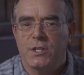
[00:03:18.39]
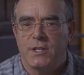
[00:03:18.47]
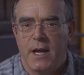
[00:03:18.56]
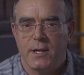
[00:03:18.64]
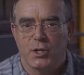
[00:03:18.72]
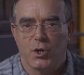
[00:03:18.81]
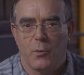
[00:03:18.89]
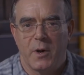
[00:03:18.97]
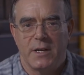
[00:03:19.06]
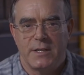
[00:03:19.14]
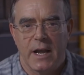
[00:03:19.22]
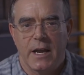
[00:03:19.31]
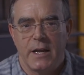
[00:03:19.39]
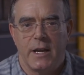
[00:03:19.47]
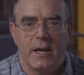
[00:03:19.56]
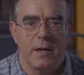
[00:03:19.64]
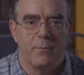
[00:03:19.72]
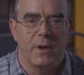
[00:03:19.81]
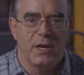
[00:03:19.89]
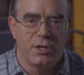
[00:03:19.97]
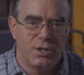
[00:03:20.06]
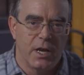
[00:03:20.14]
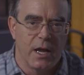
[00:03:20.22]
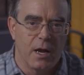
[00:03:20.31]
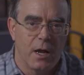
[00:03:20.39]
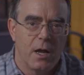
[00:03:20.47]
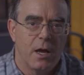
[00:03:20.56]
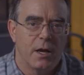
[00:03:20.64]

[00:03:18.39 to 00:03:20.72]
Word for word: sandstorm in a decade hitting Beijing, an